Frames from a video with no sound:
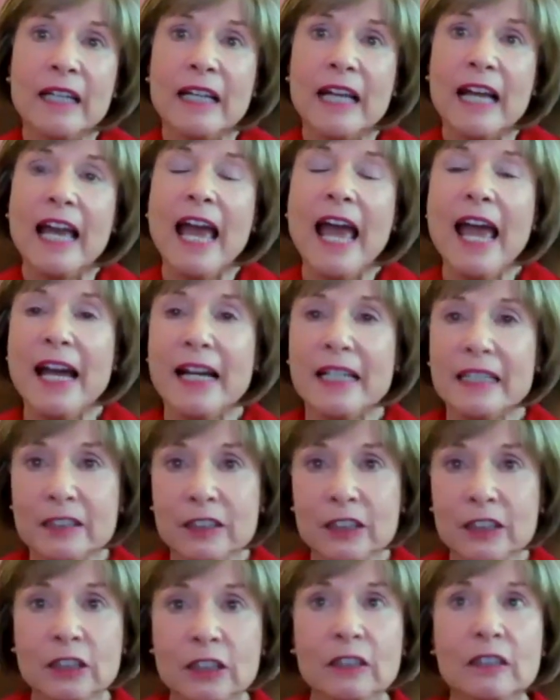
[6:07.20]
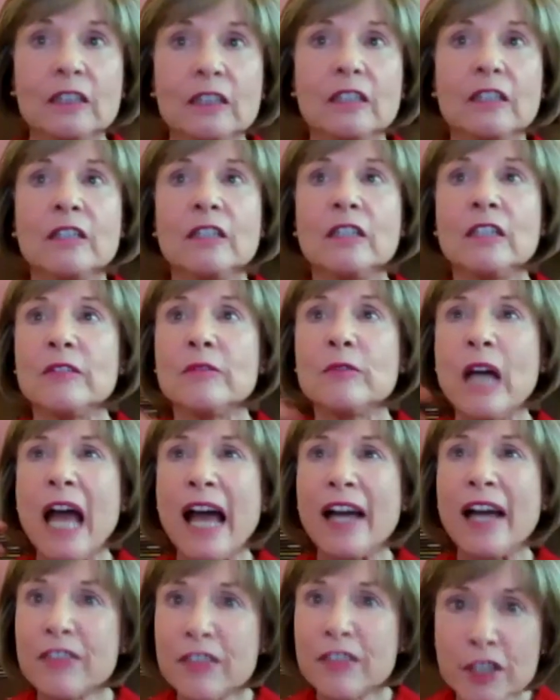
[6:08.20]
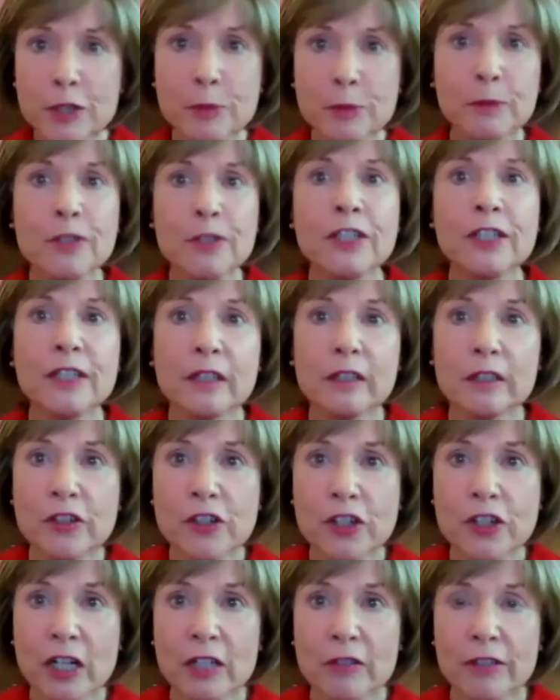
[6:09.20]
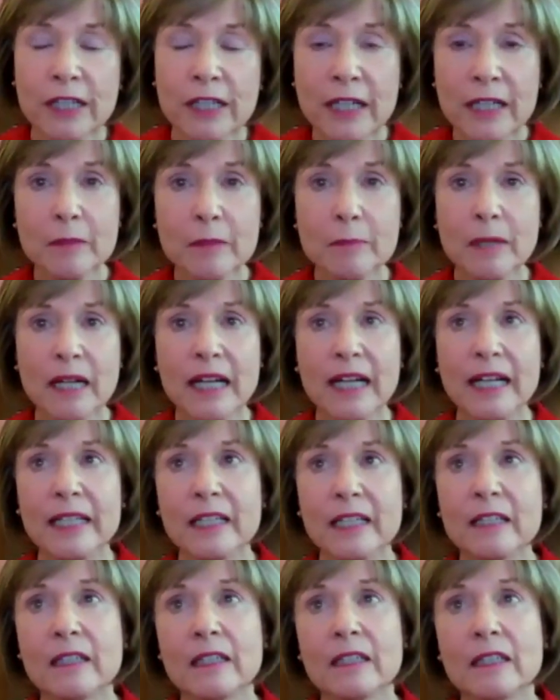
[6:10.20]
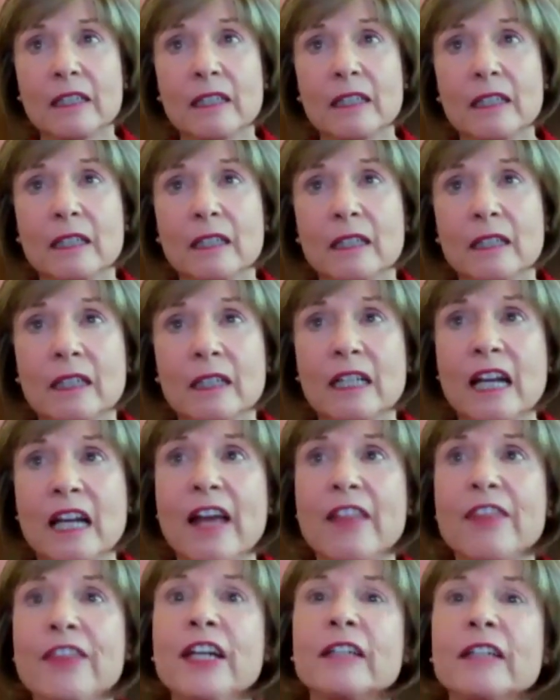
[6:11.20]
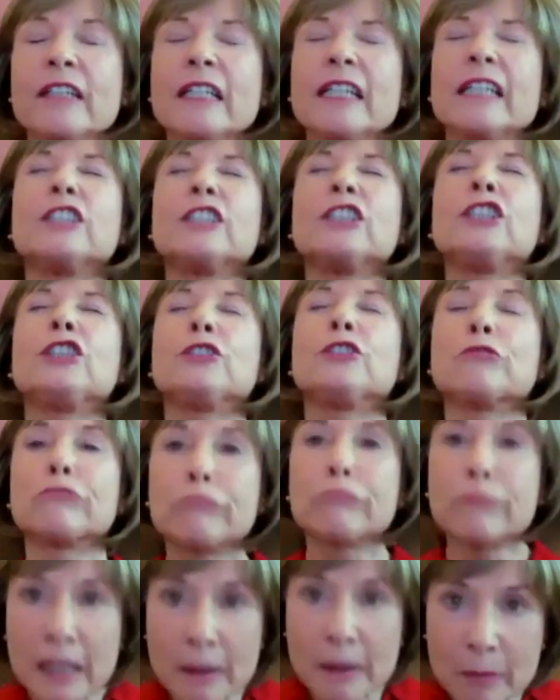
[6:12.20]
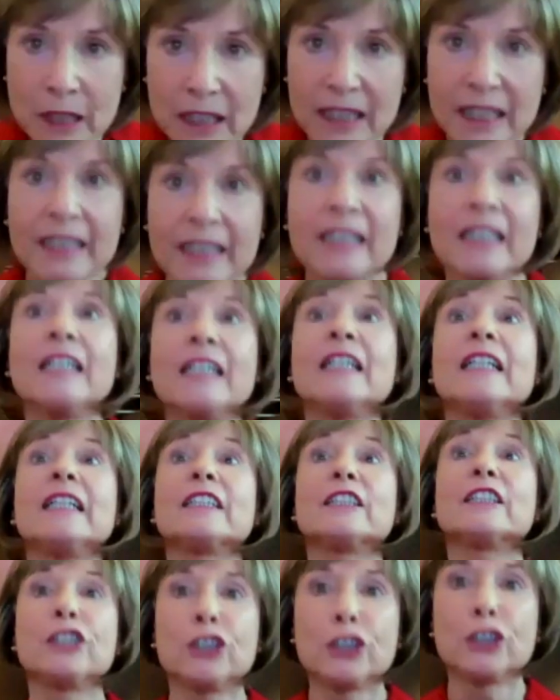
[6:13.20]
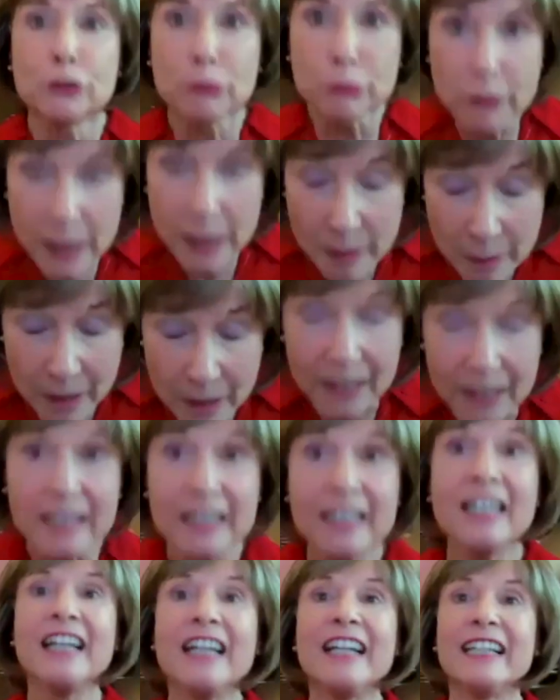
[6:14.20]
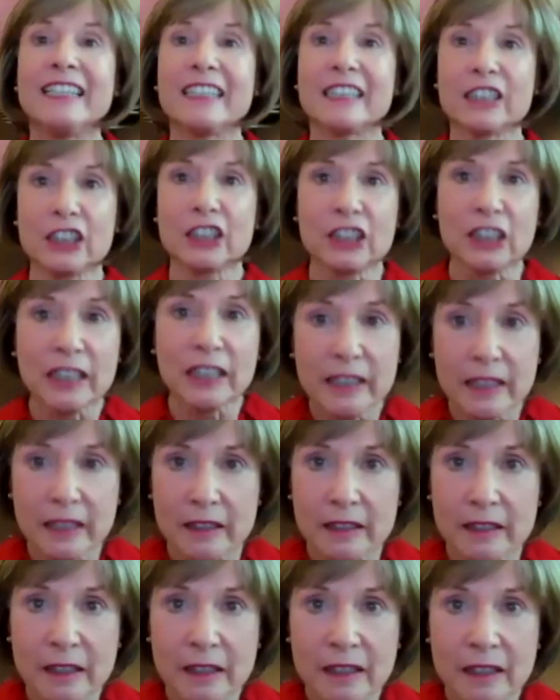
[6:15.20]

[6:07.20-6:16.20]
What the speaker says: And at this particular chakra data bank, they're extremely, extremely excited.